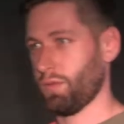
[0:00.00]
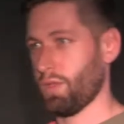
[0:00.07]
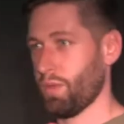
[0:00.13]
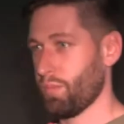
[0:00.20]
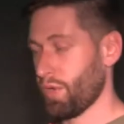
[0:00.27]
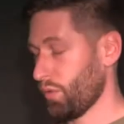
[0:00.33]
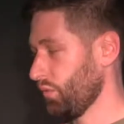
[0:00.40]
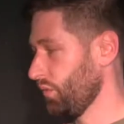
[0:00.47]

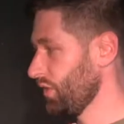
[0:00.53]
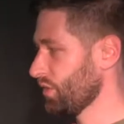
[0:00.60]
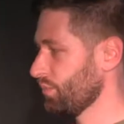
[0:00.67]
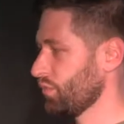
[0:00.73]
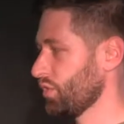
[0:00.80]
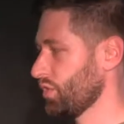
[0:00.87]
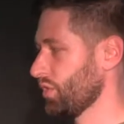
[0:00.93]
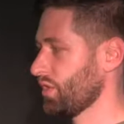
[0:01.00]
About this
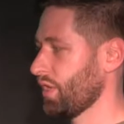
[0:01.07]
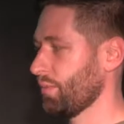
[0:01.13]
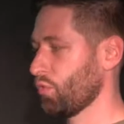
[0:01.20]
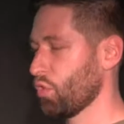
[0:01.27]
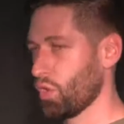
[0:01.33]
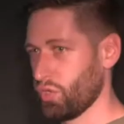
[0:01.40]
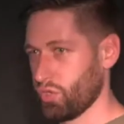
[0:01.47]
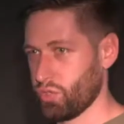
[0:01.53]
project I'm
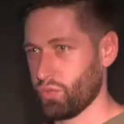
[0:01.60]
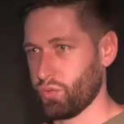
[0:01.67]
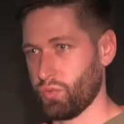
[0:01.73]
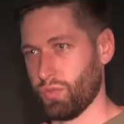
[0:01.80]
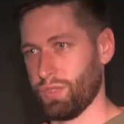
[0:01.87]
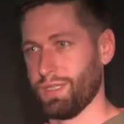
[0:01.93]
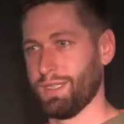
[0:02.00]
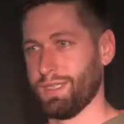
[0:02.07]
going to
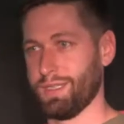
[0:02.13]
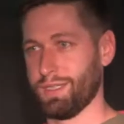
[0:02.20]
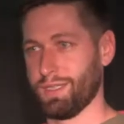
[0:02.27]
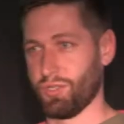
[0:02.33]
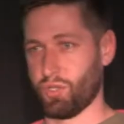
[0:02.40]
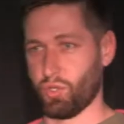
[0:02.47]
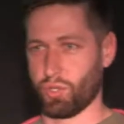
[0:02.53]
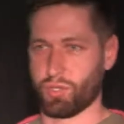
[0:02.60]

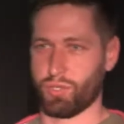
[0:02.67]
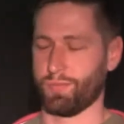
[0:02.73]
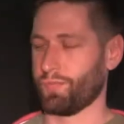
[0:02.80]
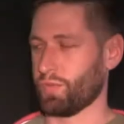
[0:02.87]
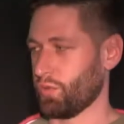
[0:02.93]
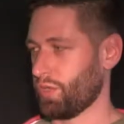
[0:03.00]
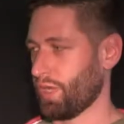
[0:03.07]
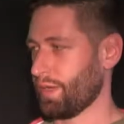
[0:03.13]
talk
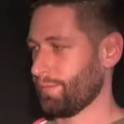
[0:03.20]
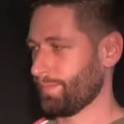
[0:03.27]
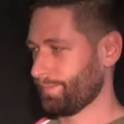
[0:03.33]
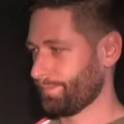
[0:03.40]
today.